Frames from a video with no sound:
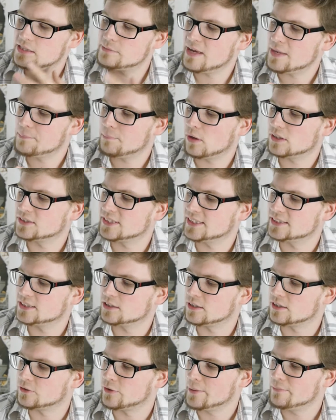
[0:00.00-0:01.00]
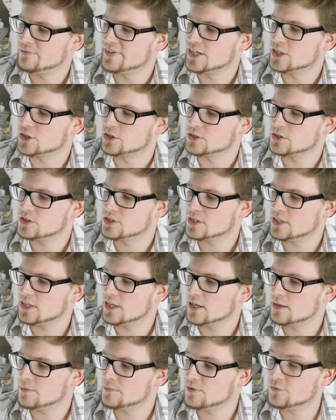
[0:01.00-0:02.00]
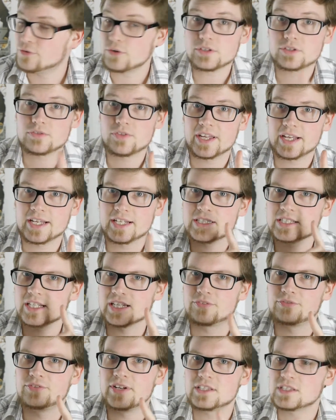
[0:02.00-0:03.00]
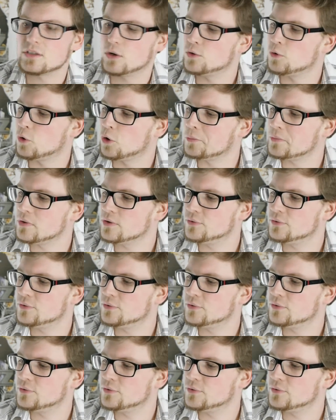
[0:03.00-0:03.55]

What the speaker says: Mattebox has some great features. The first thing is it fits on normal